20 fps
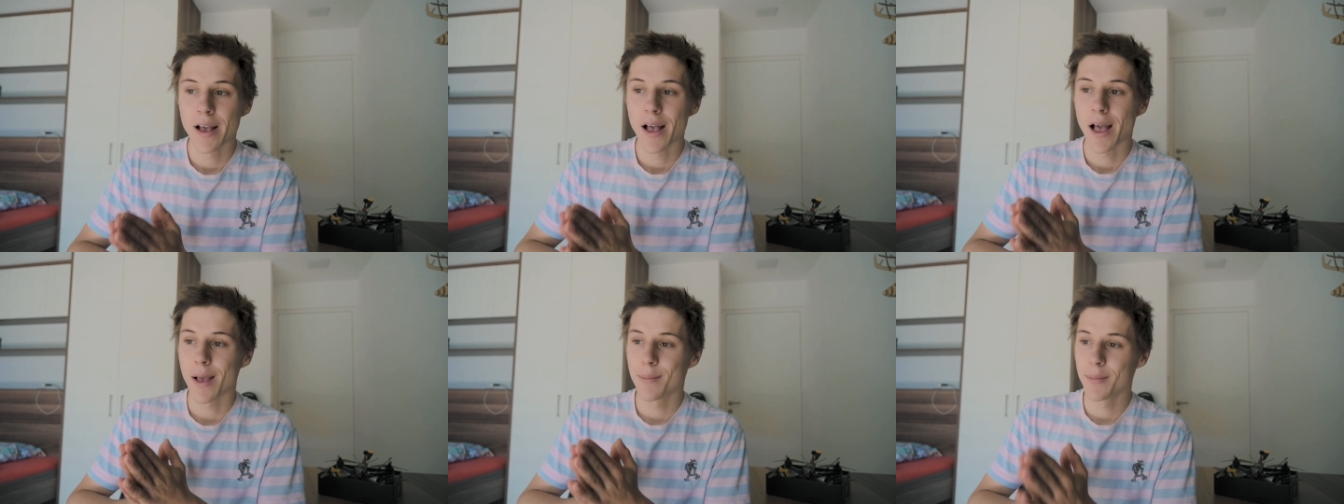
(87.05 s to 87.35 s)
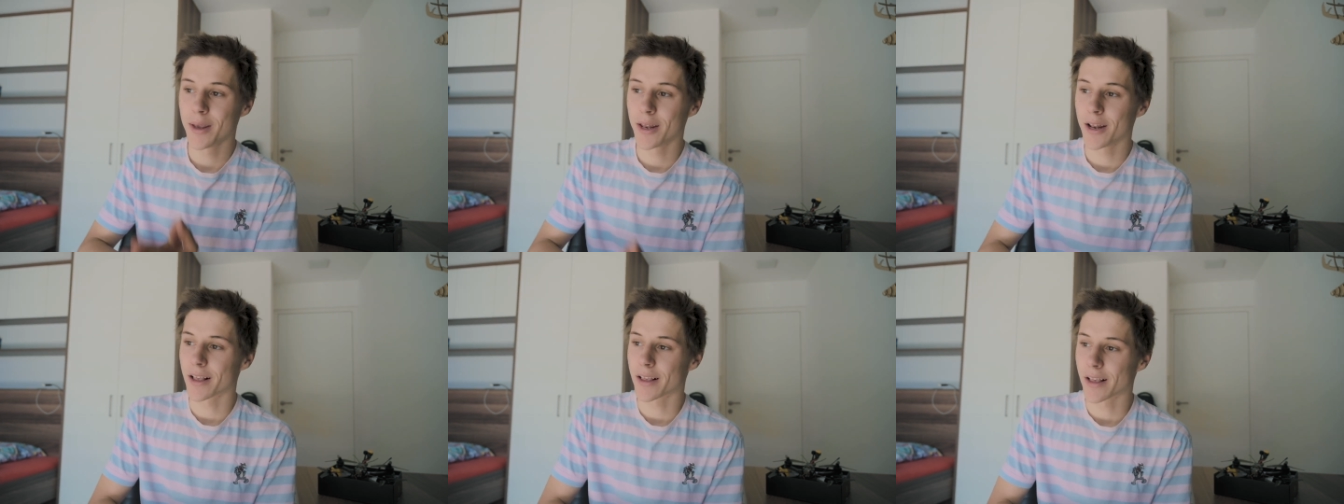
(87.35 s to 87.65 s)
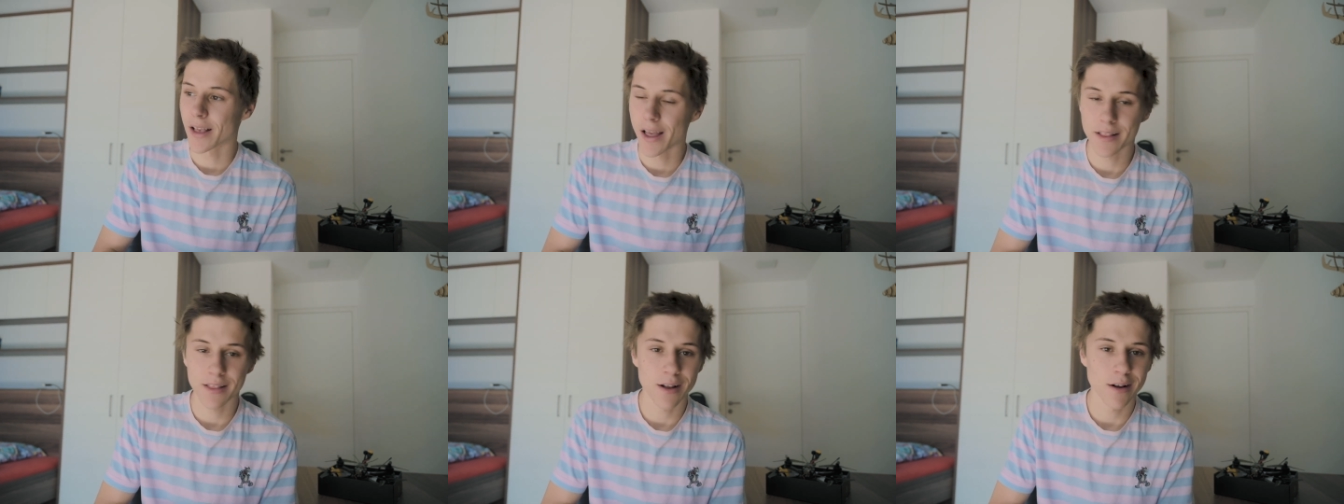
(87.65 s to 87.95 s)
I mean I
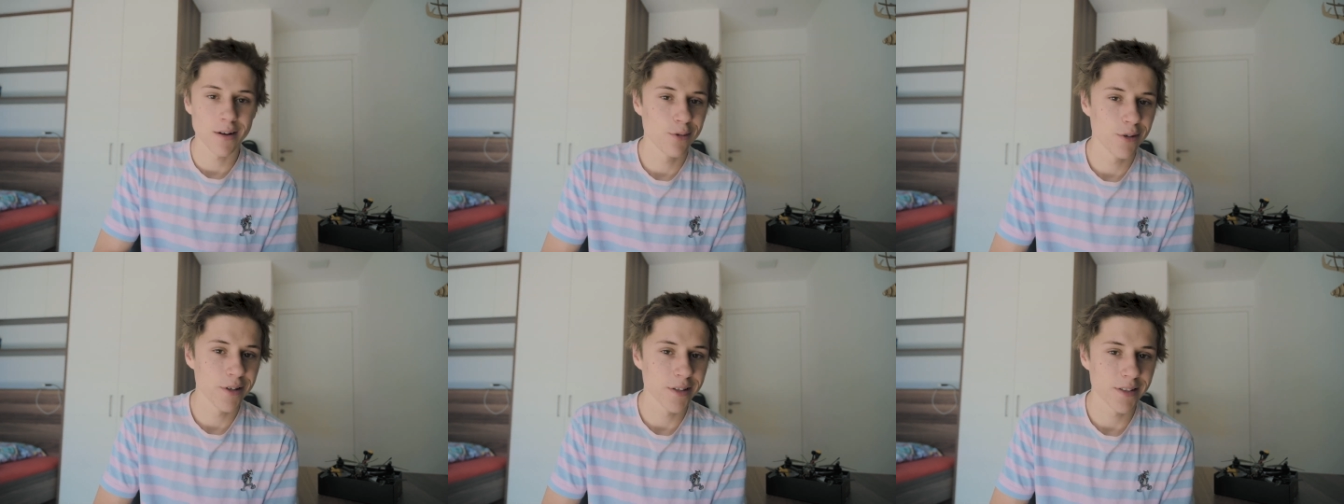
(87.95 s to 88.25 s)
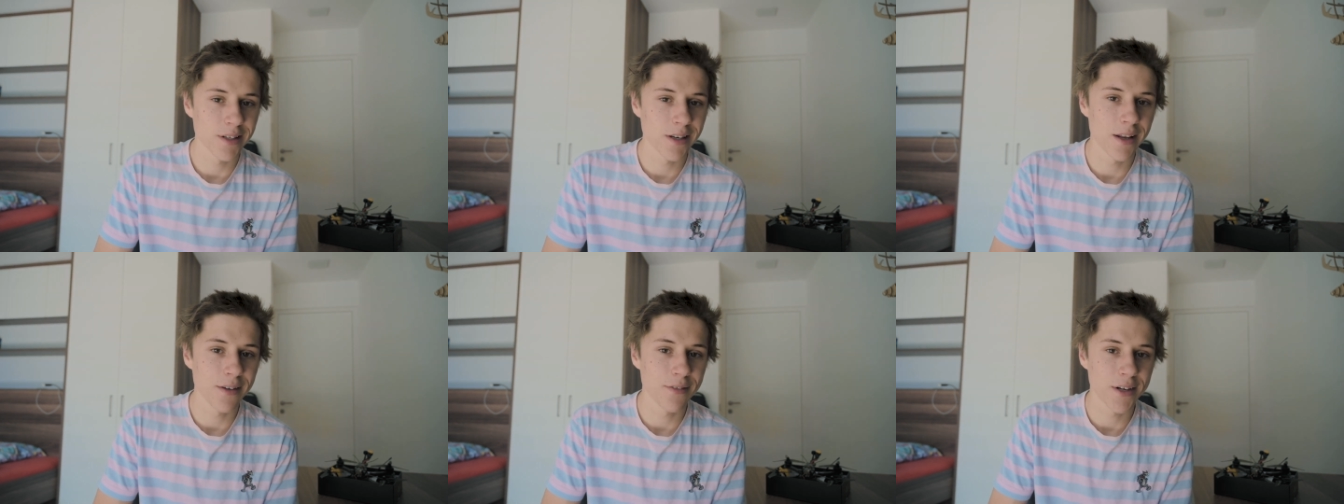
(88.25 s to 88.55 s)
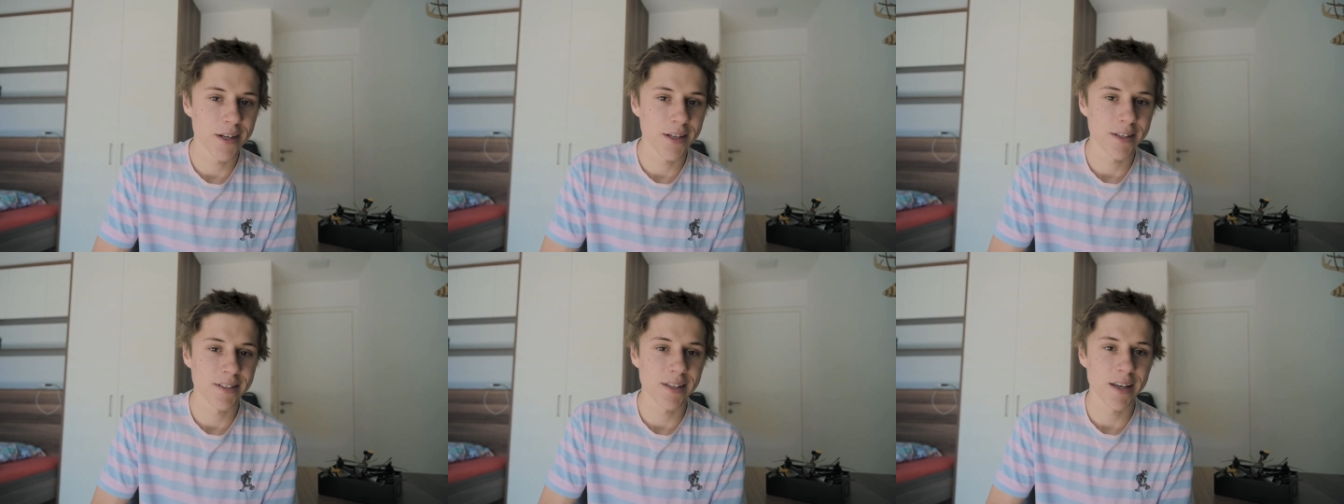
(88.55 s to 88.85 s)
can't always
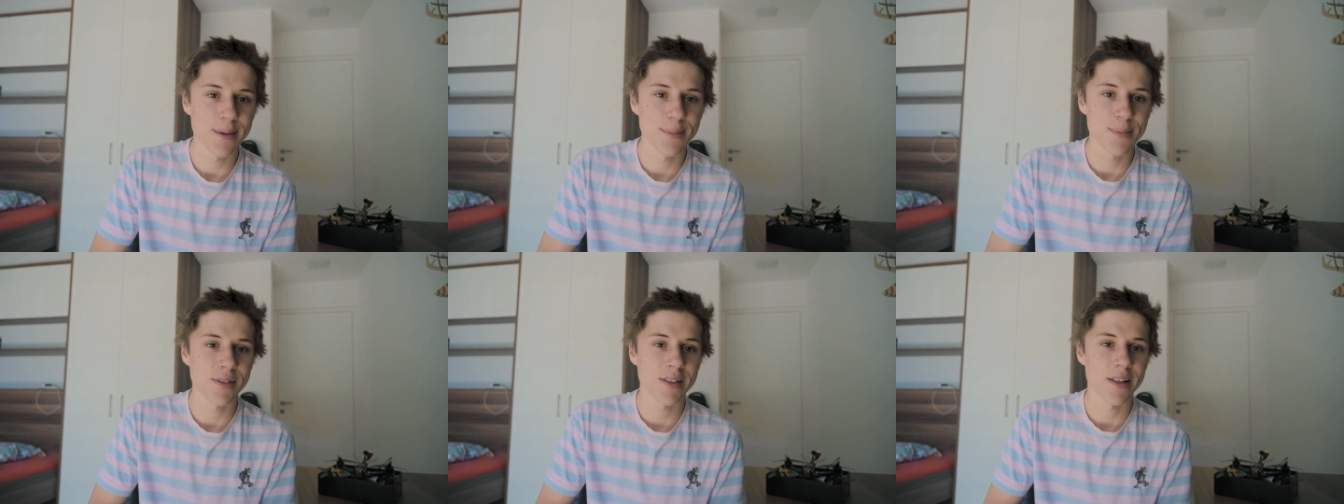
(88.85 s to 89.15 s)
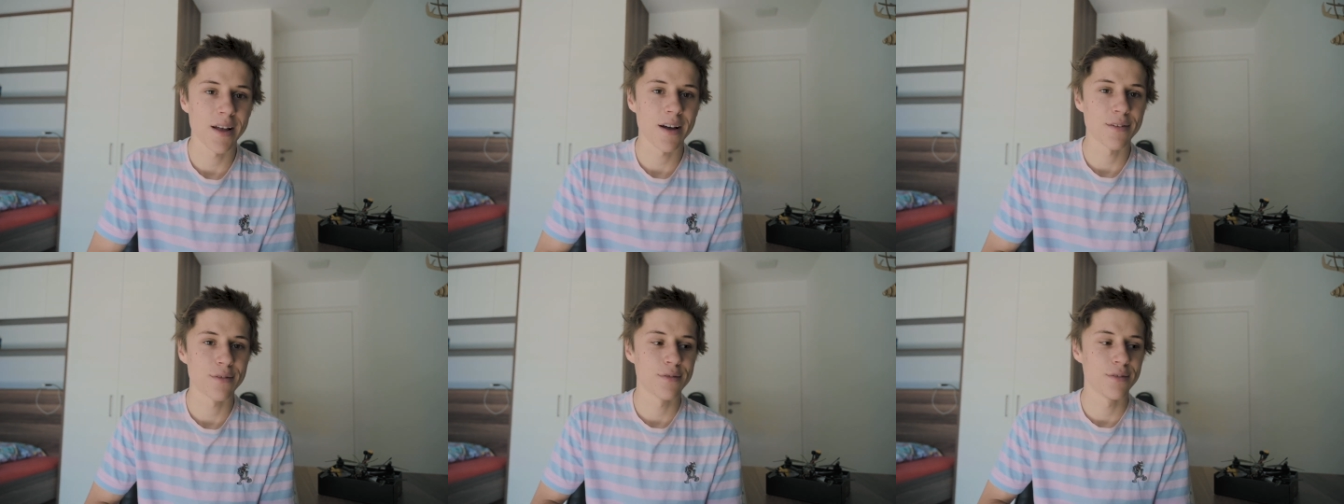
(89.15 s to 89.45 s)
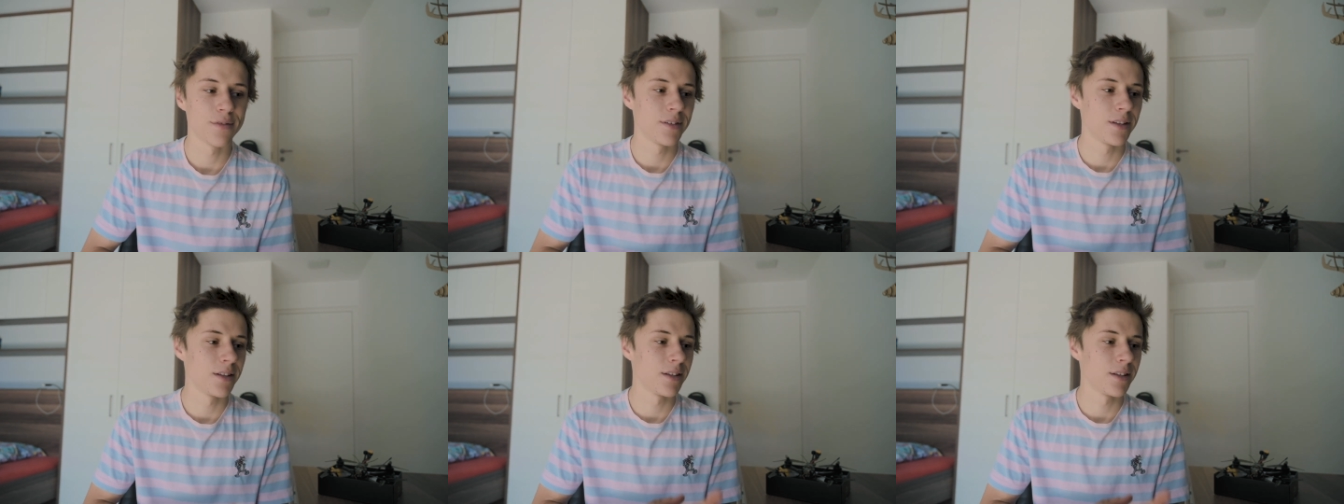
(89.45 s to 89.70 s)
deliver the same stuff.